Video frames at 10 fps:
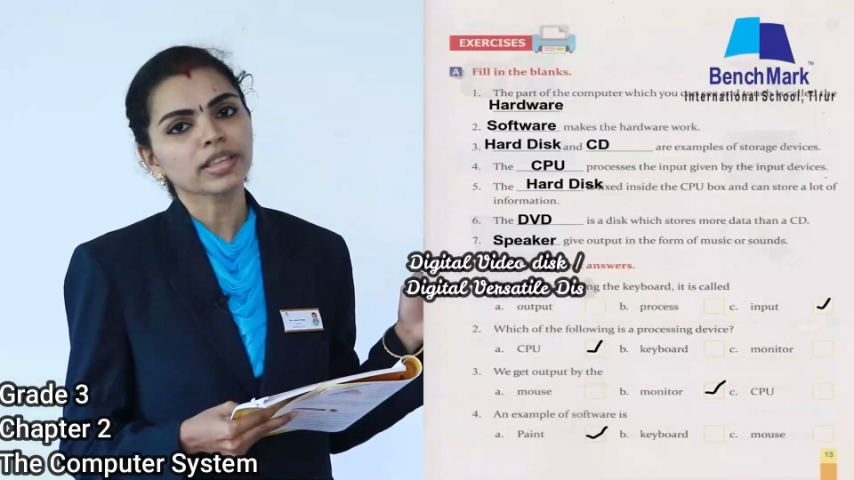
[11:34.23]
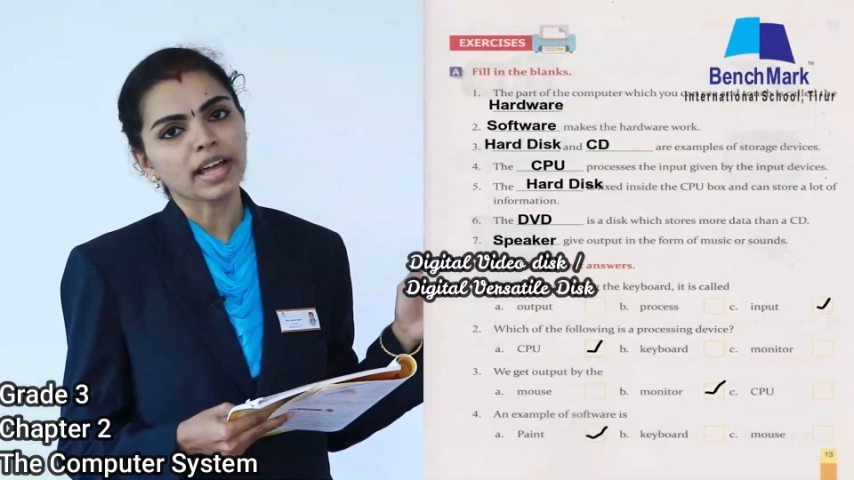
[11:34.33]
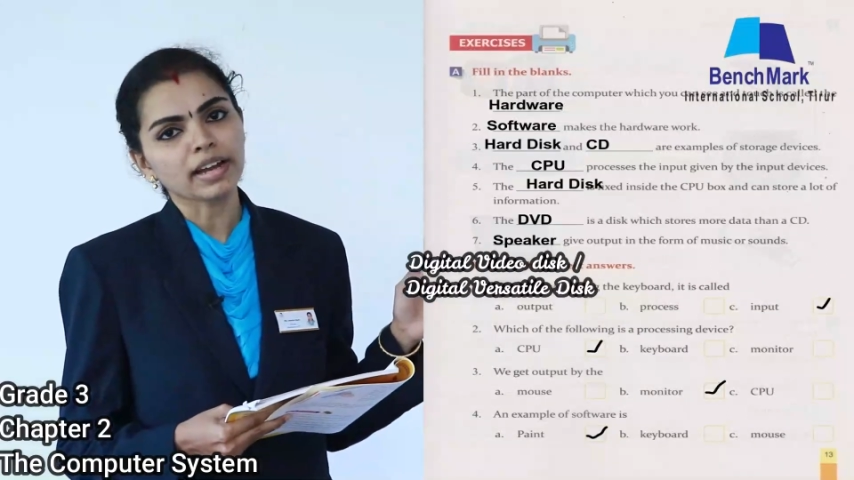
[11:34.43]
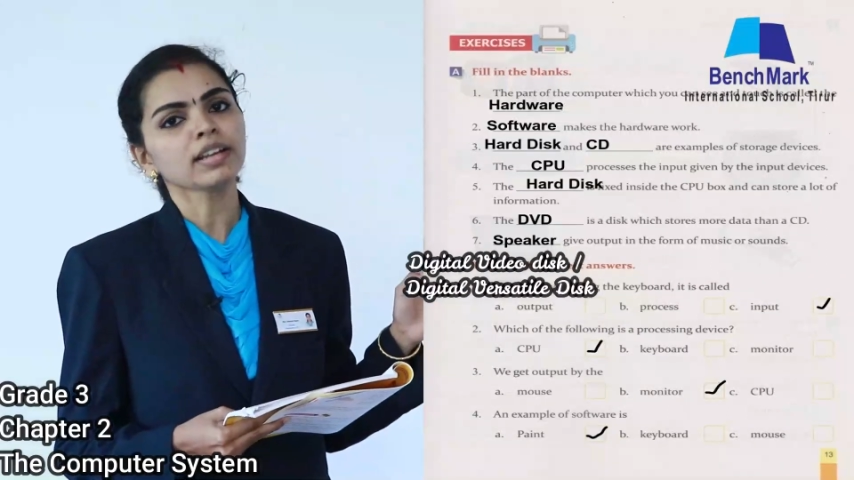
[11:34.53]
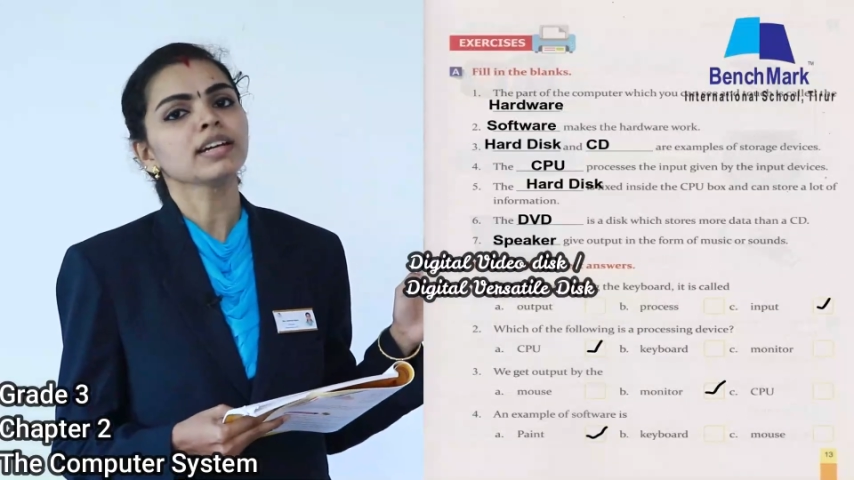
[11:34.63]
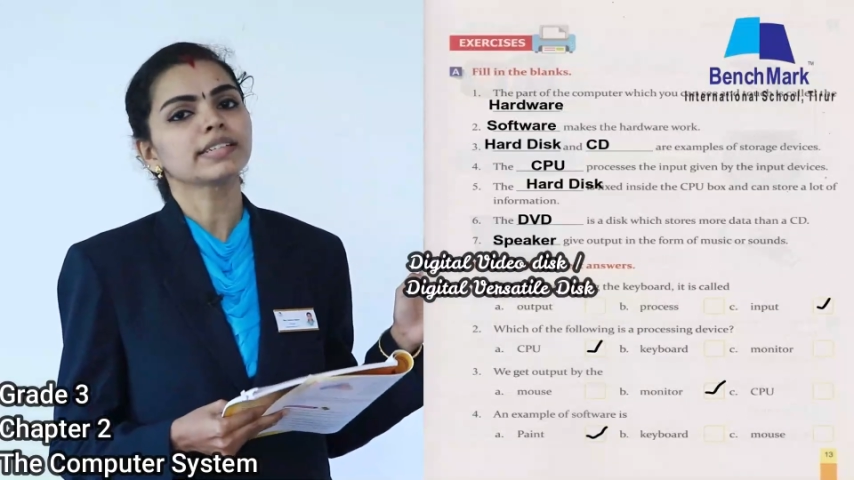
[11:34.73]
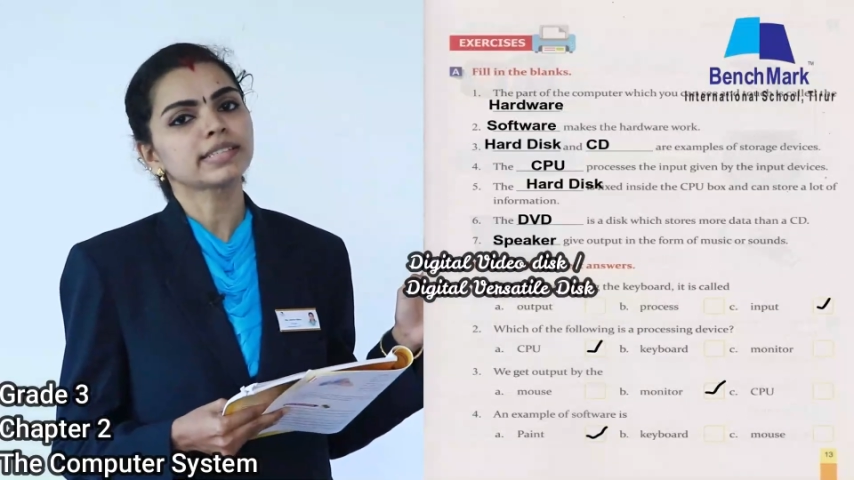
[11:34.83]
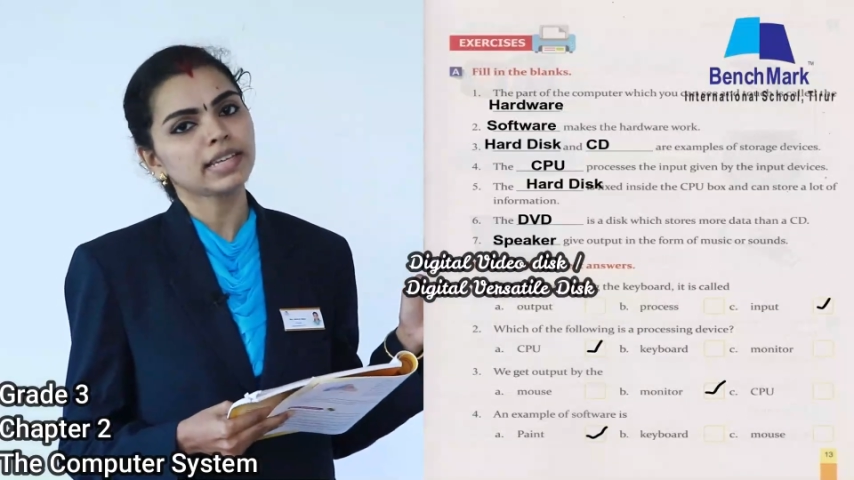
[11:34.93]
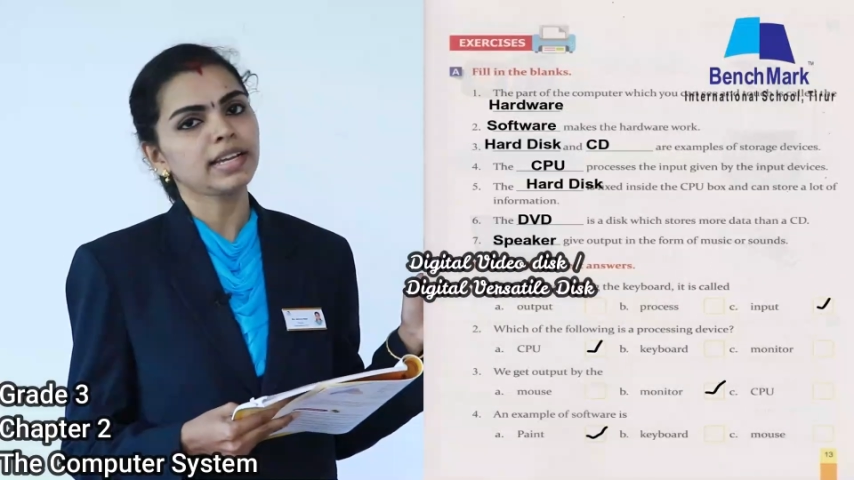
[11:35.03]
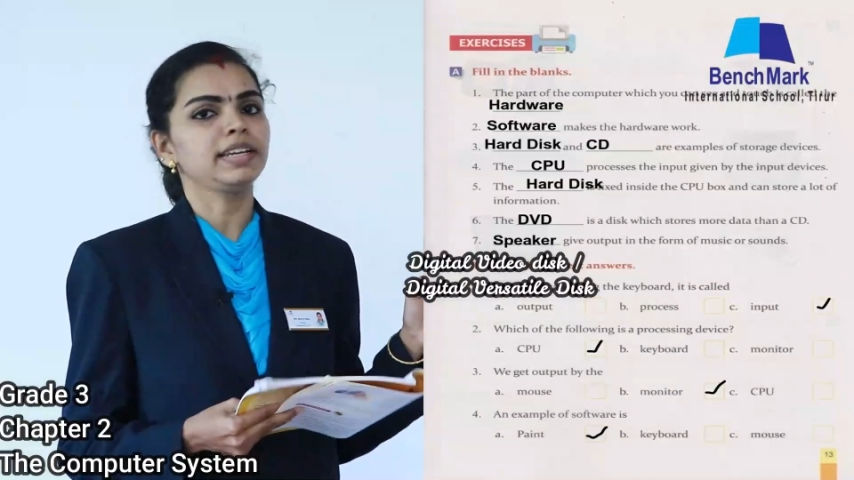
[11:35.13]
than a
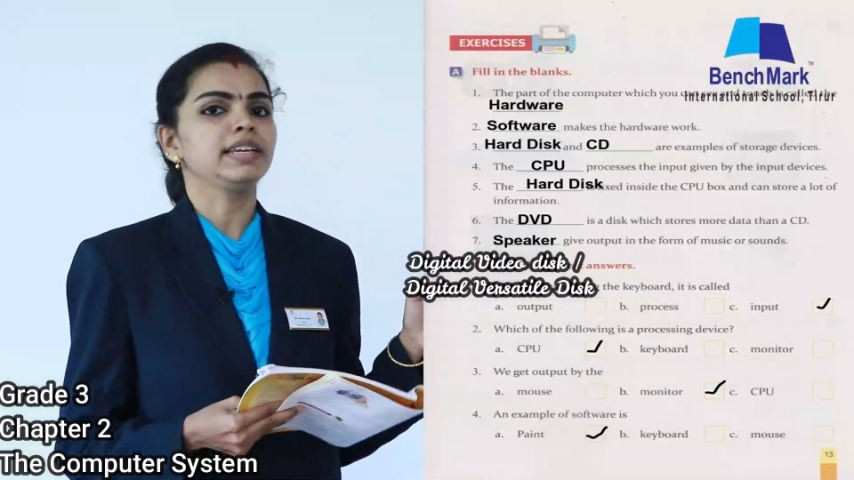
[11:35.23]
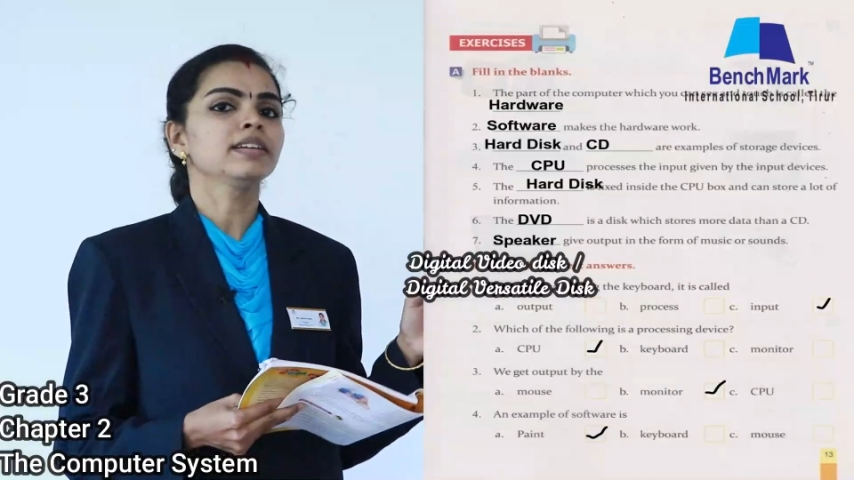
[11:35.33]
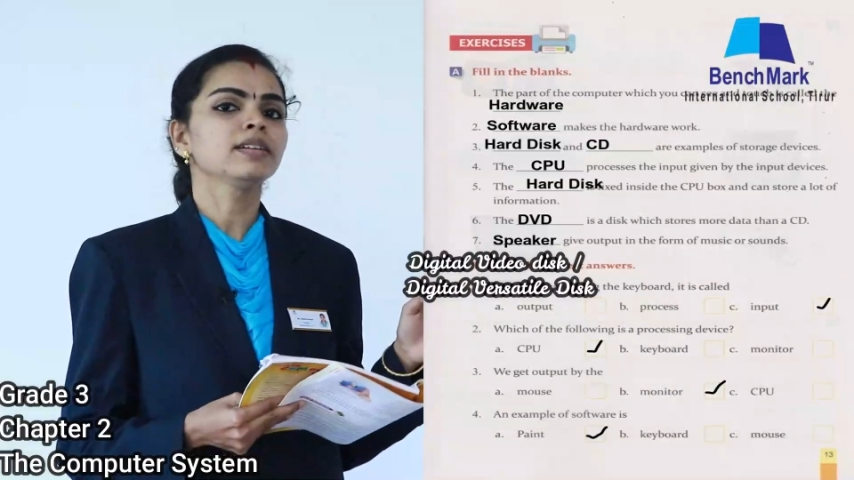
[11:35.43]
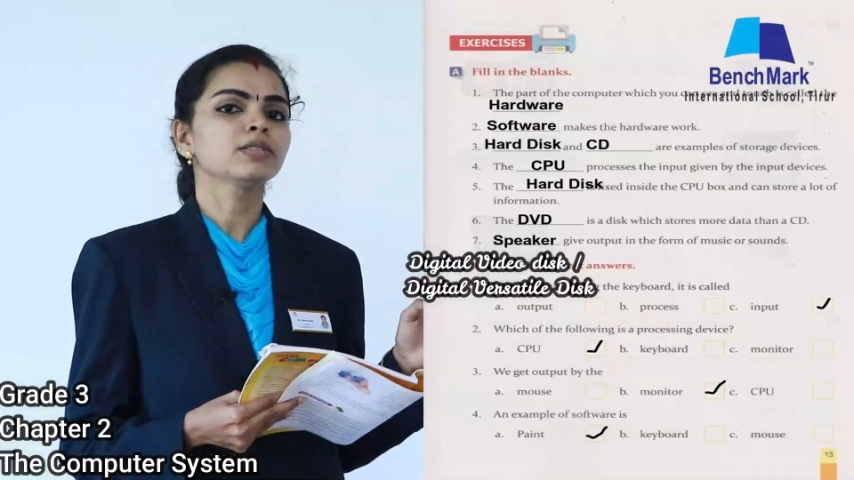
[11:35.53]
CD.